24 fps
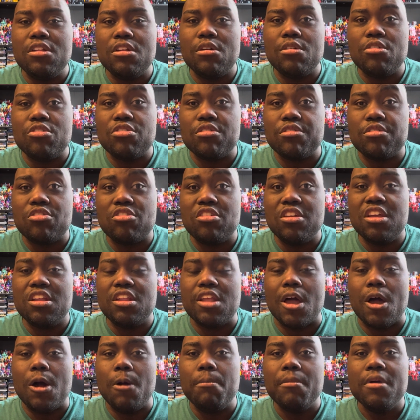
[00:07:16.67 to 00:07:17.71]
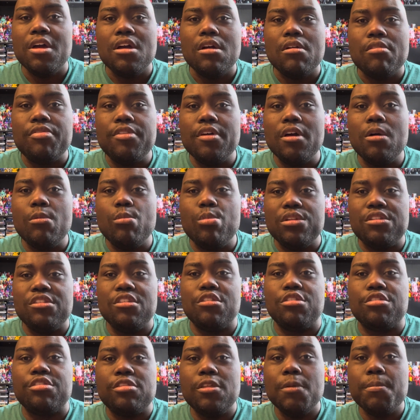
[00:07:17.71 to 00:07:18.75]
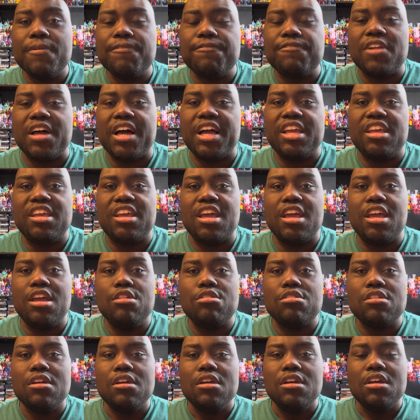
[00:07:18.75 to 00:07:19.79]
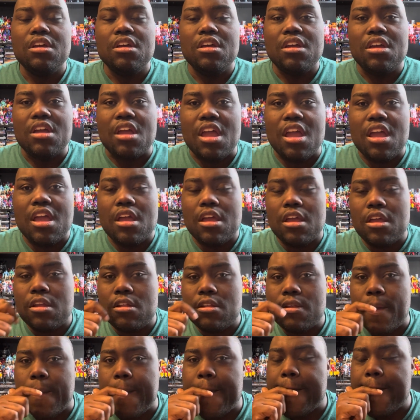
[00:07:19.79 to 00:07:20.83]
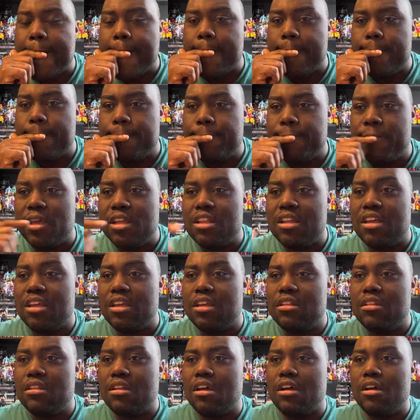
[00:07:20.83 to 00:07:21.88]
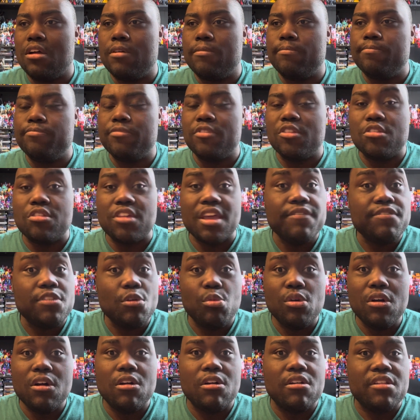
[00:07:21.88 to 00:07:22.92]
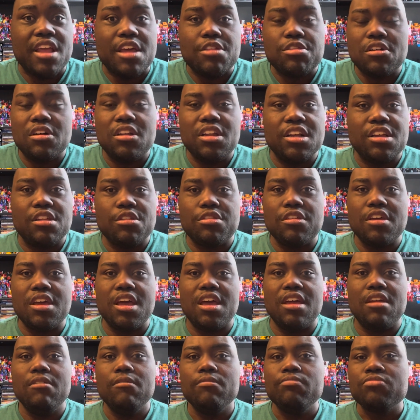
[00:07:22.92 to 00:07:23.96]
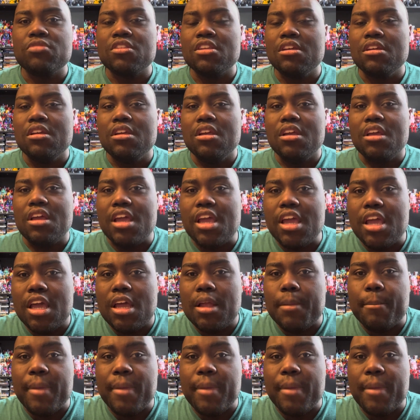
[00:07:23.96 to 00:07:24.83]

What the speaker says: so she can help them with this Superfly case, and then save the world. That's all I can say. And